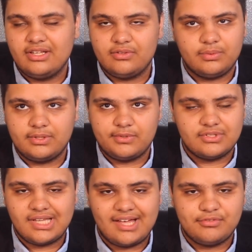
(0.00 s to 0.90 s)
is one of the
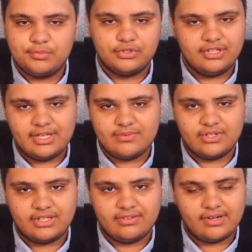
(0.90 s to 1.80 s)
most laughable claims
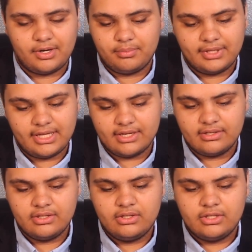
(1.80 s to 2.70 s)
on the entire planet.